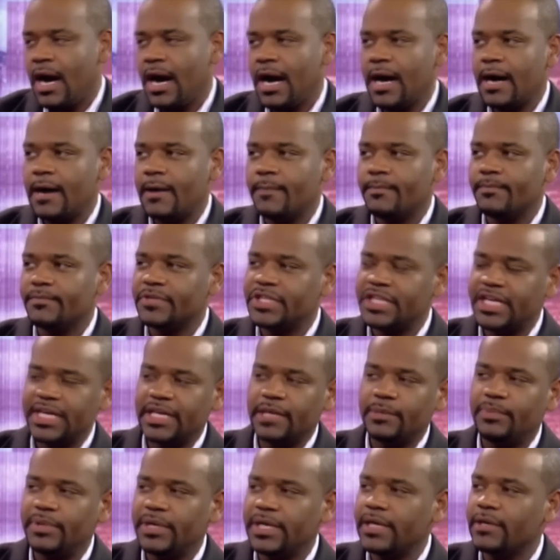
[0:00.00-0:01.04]

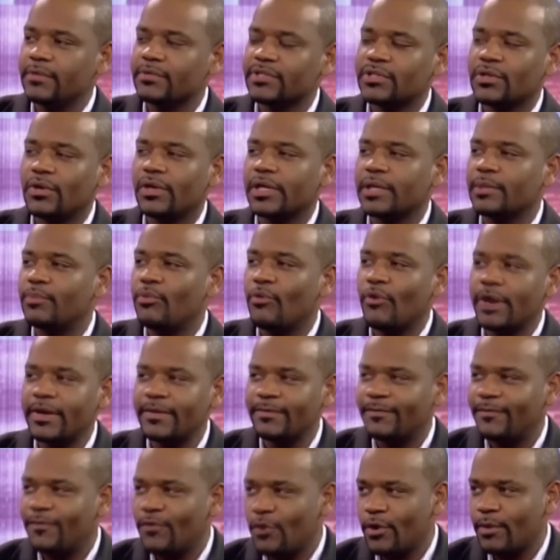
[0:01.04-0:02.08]
GDP was only
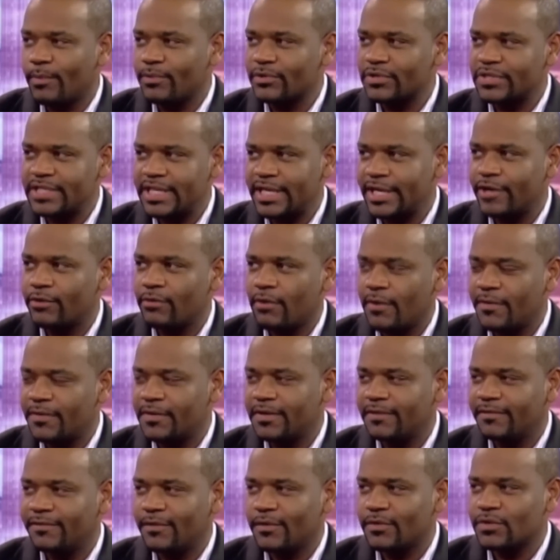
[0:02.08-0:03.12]
0.4% growth
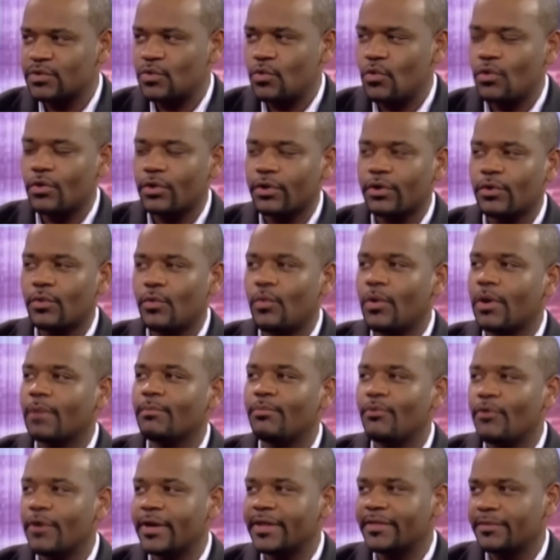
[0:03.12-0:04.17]
in the first quarter,
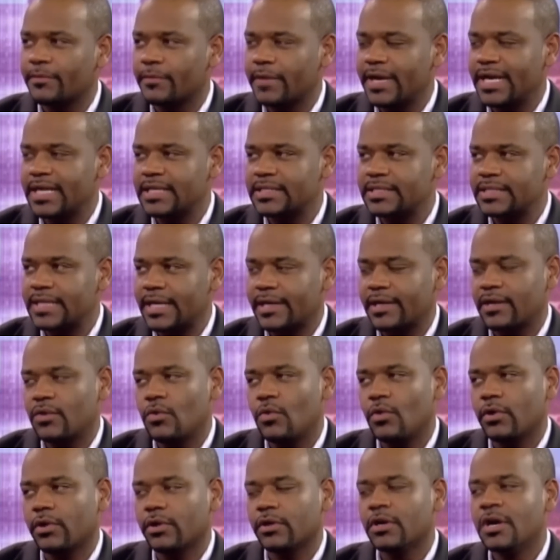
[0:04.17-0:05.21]
1.3% in the second
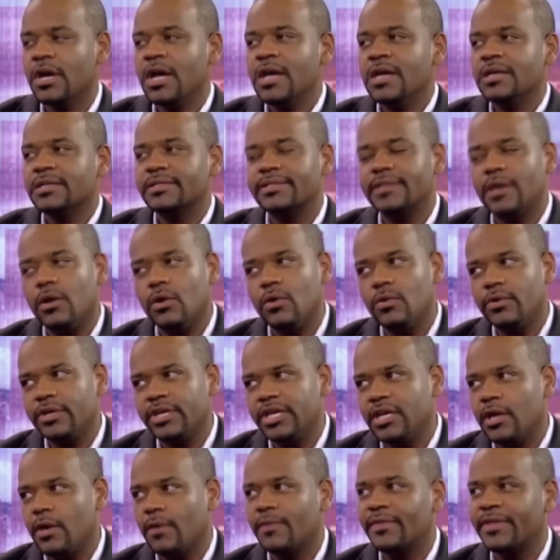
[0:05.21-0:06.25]
quarter. So,
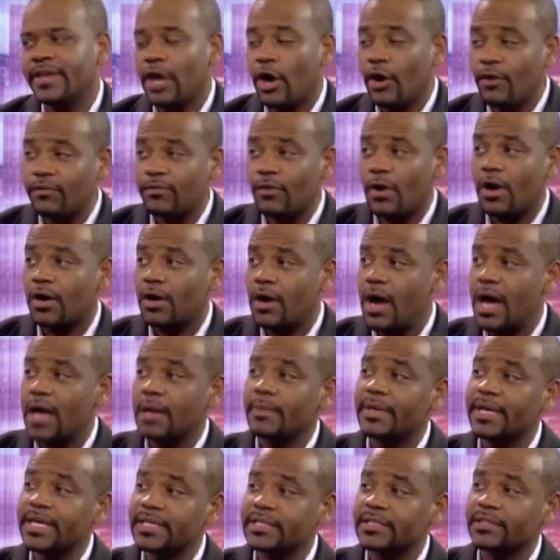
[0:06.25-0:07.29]
you know, the overall
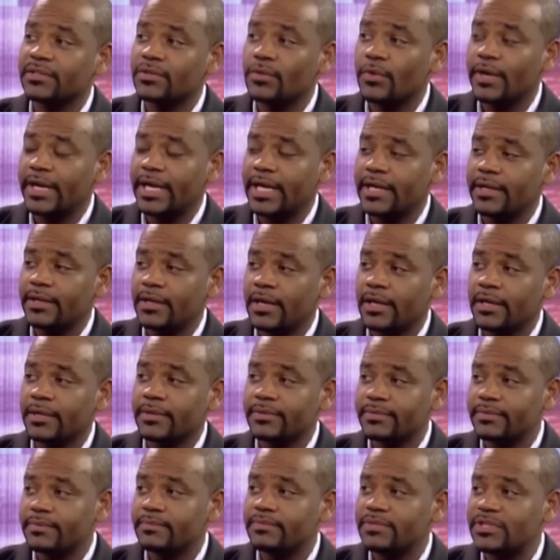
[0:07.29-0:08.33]
economy isn't doing
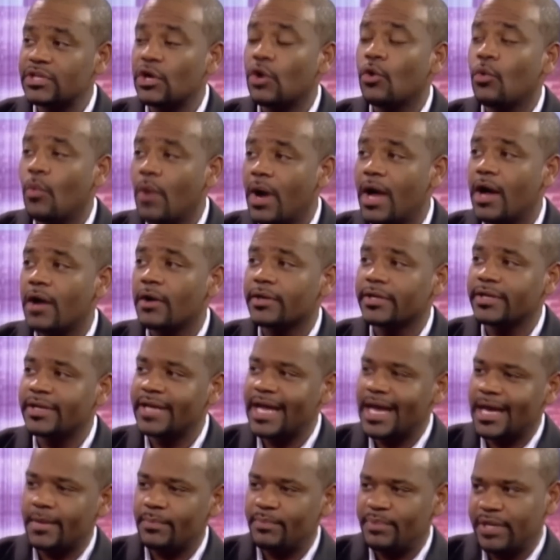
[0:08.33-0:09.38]
any, so well. You
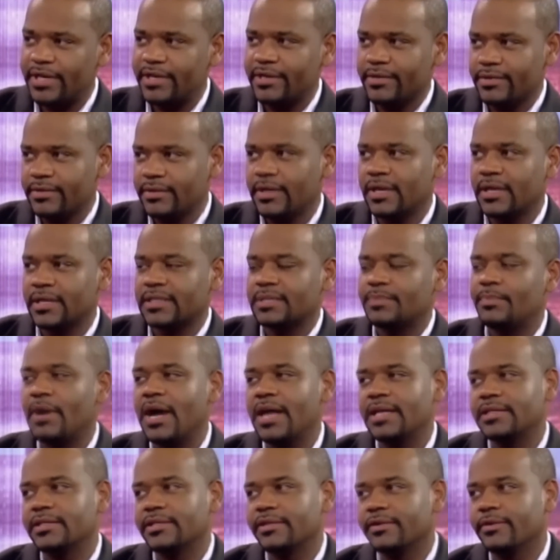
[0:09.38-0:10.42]
got to pick your
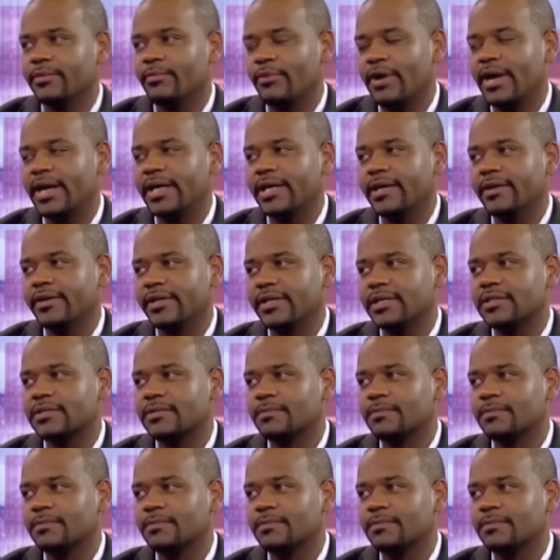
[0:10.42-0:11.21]
spots in your bright areas.